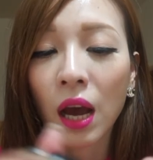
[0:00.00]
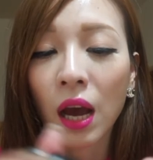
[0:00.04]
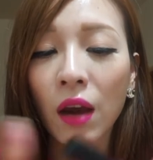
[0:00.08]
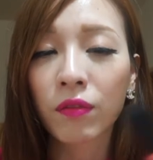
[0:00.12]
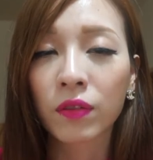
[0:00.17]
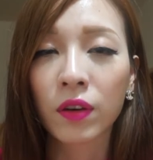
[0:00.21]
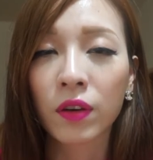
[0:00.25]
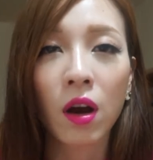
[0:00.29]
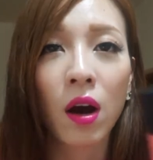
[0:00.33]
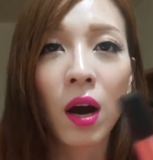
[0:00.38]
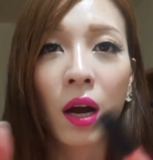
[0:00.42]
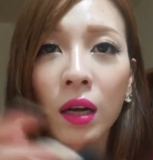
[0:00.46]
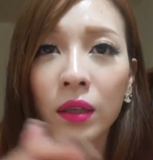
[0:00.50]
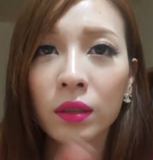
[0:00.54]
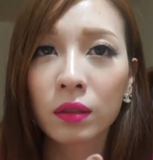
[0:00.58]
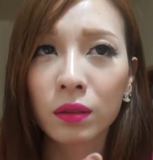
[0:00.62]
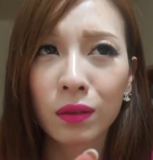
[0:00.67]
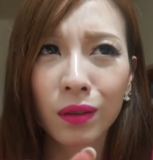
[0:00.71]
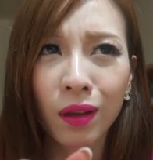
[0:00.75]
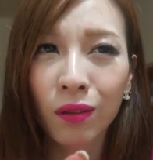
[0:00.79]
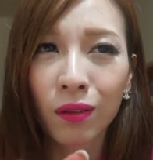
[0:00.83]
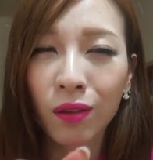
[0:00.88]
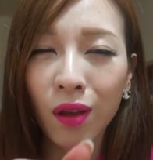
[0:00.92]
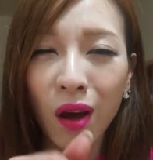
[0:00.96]
I've got
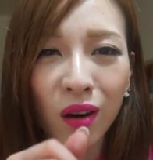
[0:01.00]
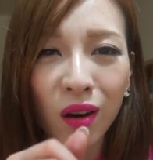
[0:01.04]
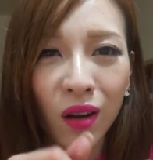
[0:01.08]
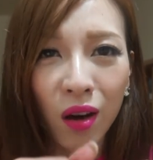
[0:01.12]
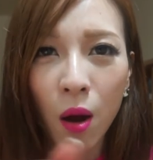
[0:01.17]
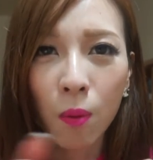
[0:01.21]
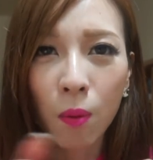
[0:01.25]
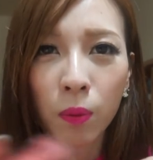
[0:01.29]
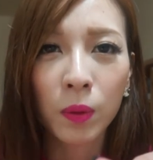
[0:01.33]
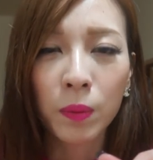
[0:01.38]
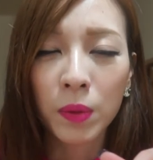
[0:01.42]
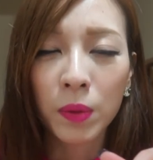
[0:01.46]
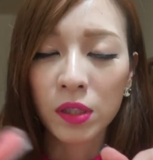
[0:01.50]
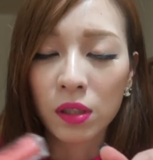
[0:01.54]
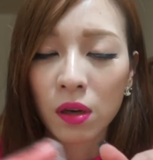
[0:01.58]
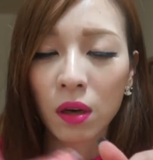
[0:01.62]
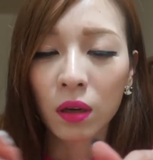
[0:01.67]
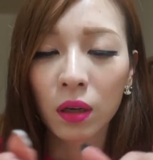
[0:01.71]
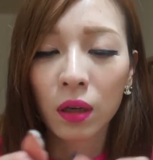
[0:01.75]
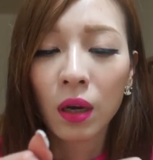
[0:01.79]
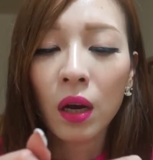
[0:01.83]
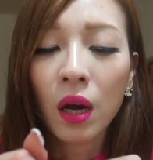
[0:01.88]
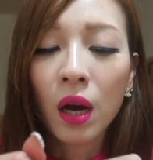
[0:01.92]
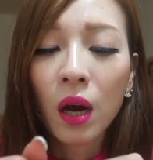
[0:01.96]
a lot of compliments
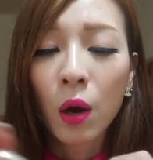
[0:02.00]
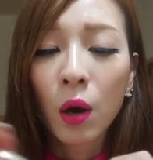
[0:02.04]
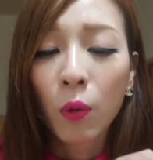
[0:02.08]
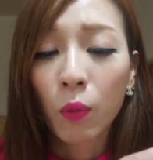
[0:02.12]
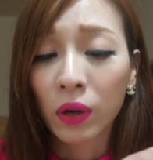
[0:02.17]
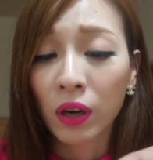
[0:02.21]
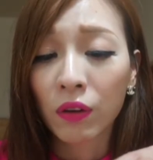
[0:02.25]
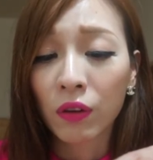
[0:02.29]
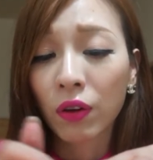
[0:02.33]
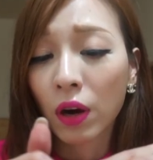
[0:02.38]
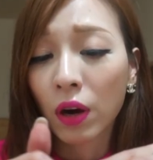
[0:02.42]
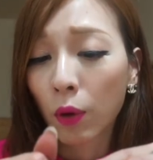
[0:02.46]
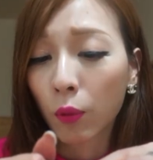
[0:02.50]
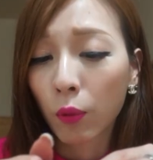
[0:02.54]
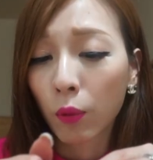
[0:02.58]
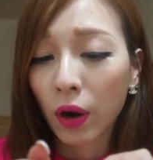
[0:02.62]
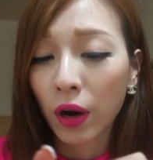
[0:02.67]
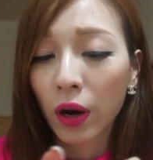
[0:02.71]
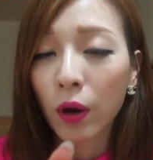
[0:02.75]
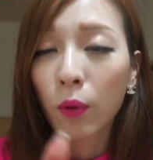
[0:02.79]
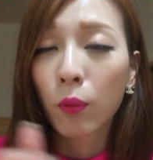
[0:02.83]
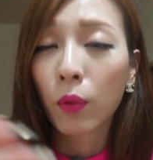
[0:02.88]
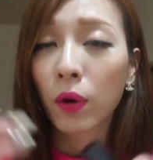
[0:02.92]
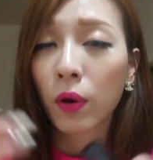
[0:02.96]
on it whenever I
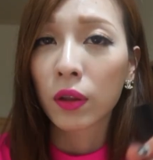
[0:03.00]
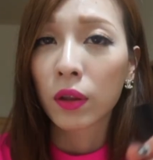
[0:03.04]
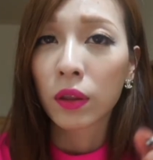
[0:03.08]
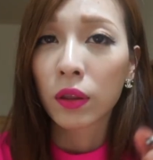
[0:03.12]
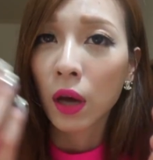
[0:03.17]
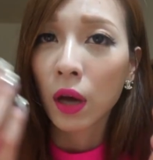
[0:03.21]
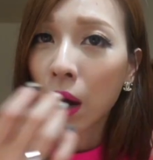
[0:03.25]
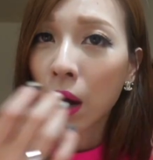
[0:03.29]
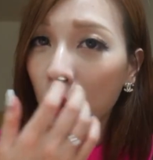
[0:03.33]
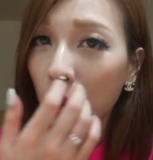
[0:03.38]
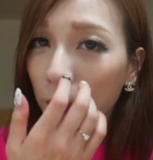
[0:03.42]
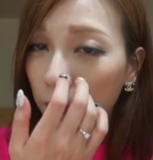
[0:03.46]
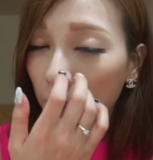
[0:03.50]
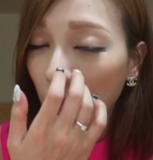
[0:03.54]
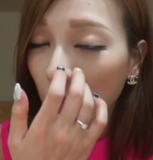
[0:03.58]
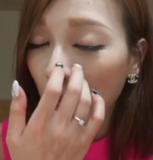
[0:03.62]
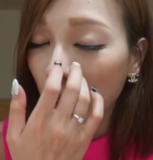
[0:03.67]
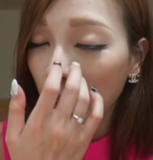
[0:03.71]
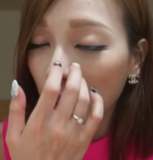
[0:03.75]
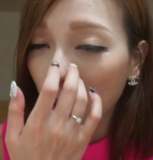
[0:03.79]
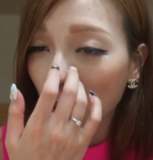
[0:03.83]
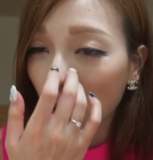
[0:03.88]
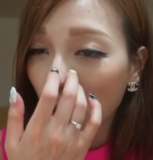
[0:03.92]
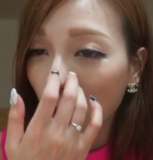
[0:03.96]
wear it with um,
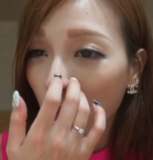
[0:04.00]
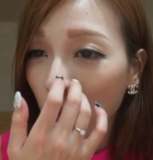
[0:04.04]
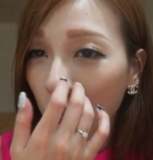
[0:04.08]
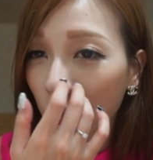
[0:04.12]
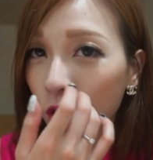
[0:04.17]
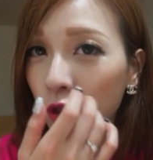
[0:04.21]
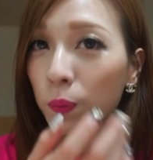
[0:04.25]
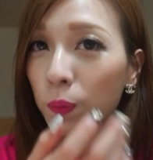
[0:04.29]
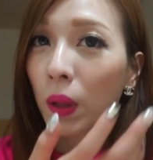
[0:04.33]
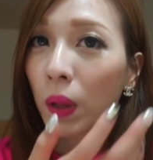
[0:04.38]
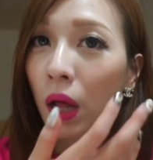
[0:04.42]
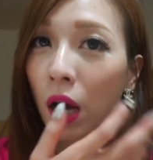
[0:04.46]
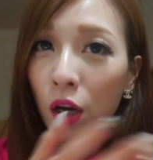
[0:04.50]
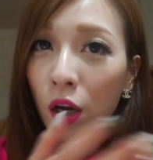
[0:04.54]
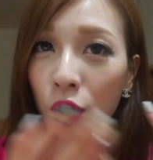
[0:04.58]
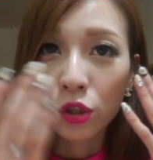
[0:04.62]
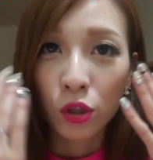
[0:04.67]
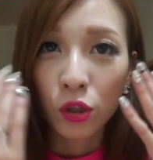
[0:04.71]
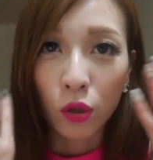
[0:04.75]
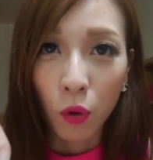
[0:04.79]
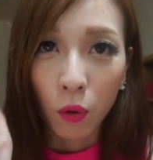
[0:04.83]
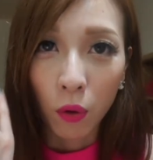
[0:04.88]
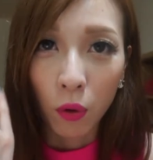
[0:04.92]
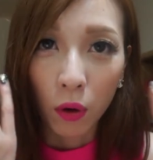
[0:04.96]
like orange
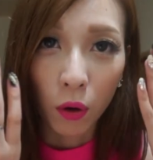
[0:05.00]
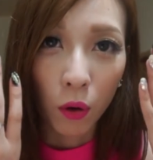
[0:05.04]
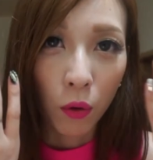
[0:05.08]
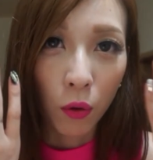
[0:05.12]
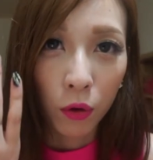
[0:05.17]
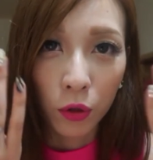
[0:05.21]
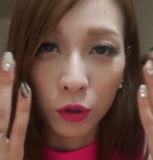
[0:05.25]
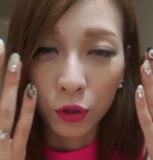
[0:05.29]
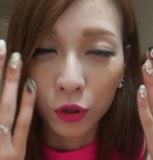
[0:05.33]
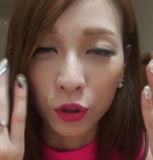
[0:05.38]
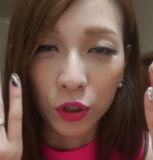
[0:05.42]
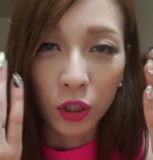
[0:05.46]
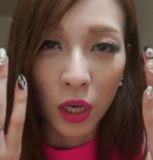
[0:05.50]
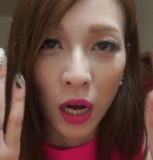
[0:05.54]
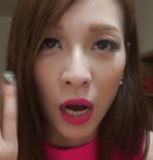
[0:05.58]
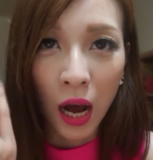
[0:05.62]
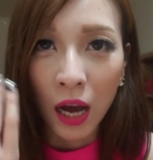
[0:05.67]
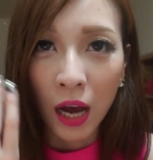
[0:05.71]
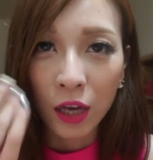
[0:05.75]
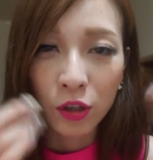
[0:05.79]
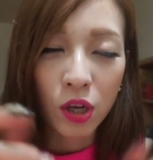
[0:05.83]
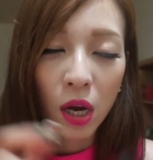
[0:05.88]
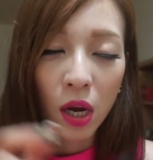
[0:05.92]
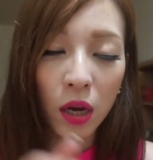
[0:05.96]
blush or orange uh,
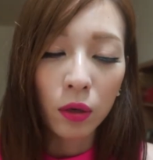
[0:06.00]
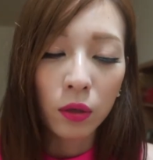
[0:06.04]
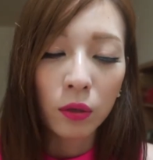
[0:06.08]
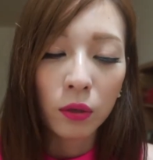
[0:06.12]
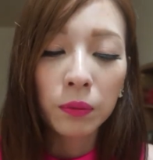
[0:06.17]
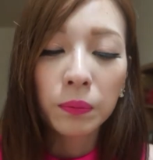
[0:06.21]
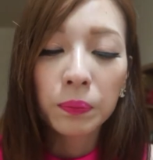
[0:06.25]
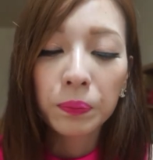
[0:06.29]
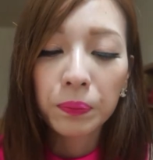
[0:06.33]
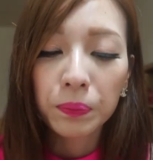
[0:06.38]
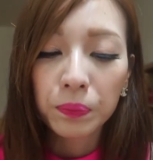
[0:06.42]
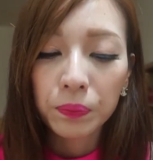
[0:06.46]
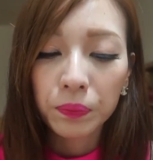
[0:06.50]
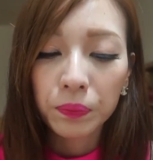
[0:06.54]
eyeshadow.